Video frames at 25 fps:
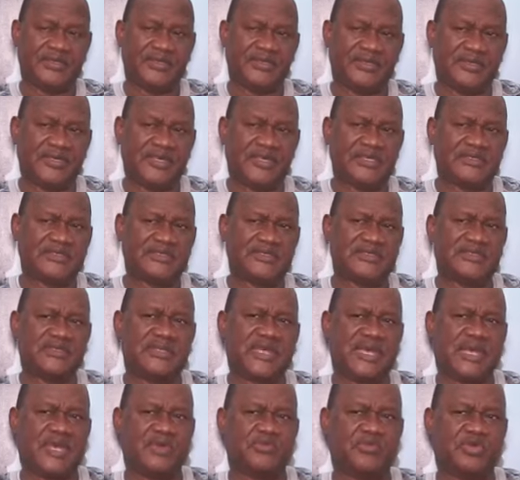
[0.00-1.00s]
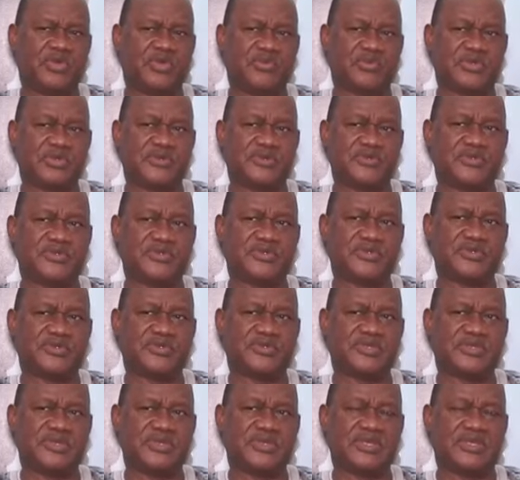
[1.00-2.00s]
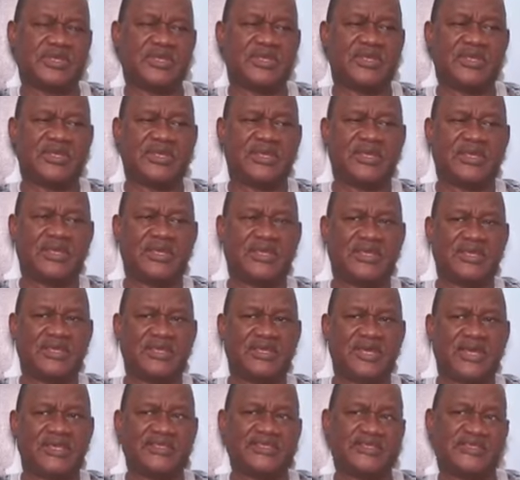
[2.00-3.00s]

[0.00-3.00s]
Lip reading: Yes, there are problems. I